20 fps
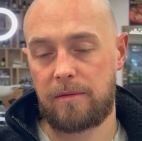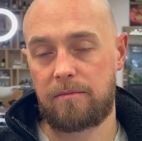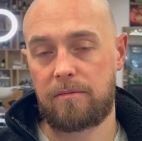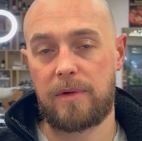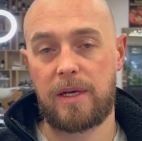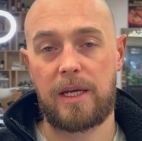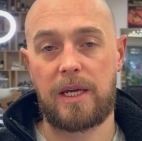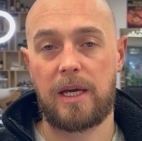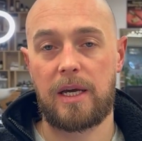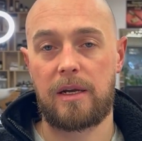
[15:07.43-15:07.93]

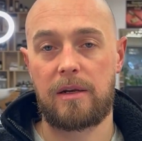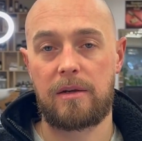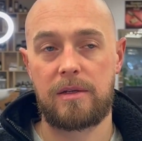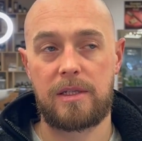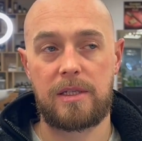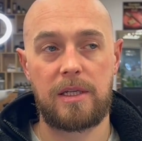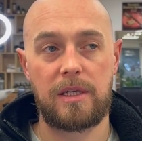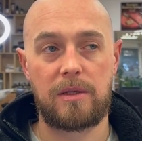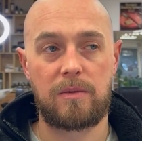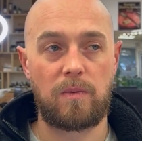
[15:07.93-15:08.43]
again,
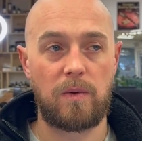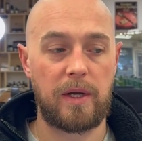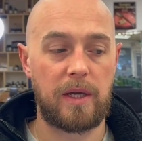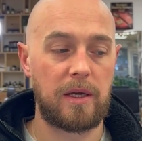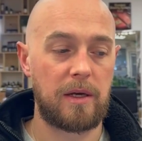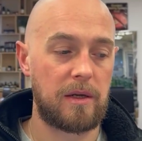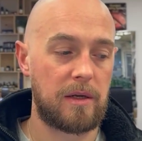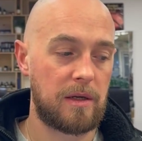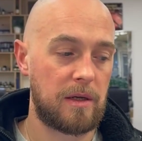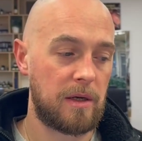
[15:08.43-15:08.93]
Sid's
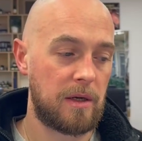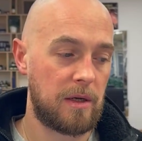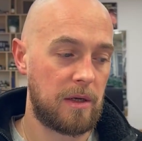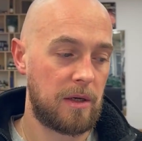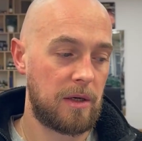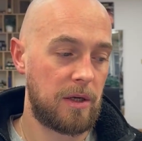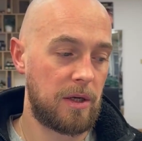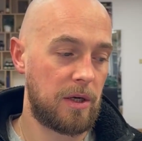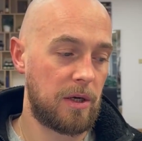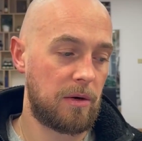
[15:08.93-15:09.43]
wicked.
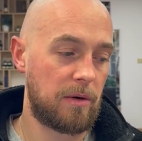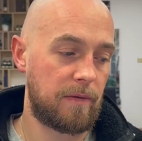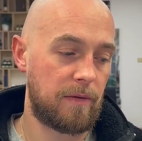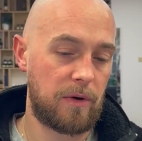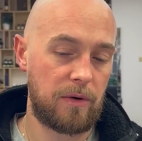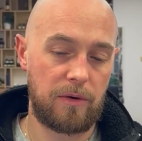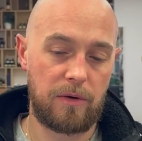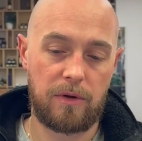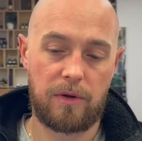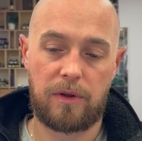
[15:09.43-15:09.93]
You know, I've
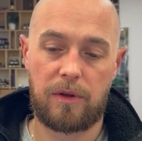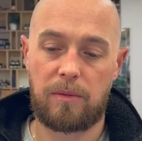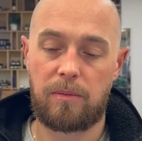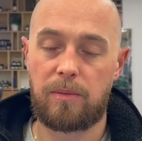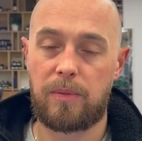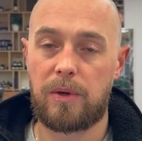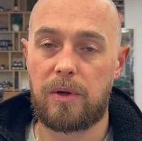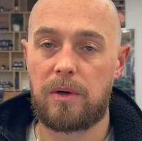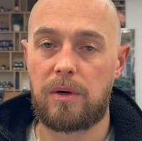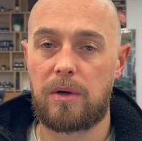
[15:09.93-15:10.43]
got nothing
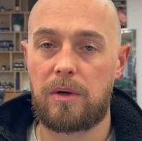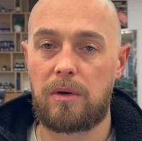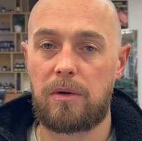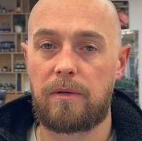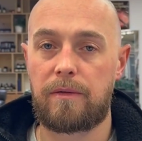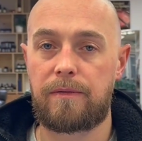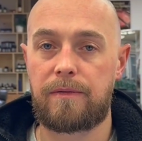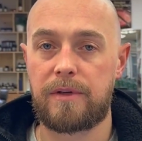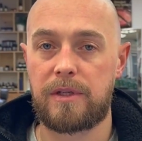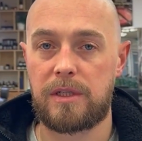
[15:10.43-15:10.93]
but
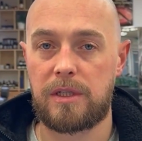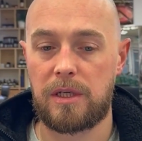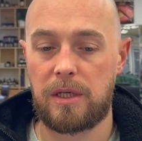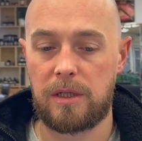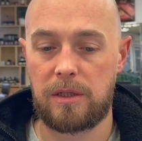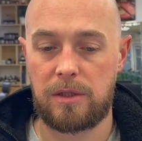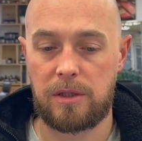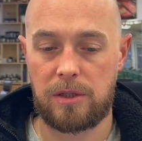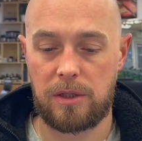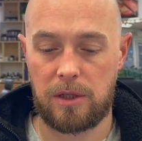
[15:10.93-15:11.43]
love for
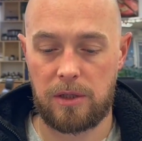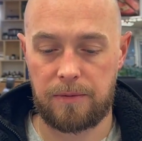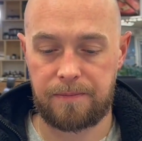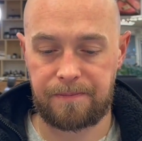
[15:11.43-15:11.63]
Sid. So